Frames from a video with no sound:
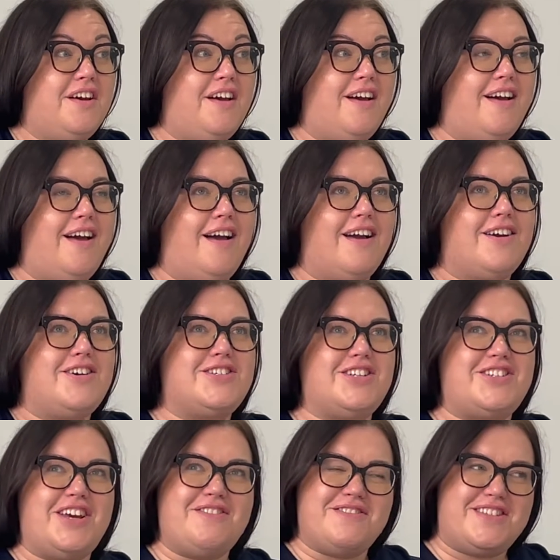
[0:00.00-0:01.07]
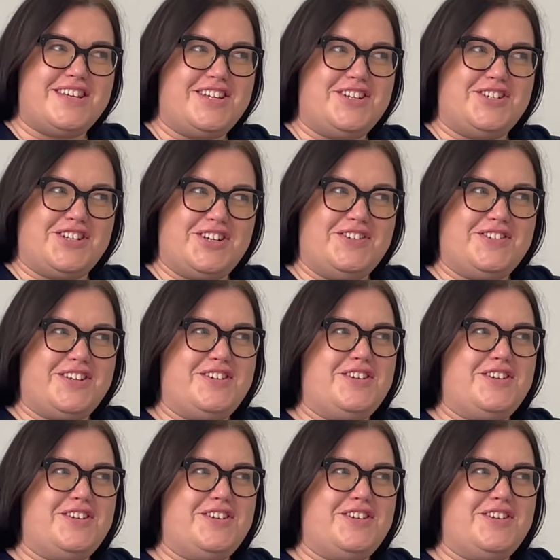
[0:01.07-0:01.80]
Because I don't think you do you?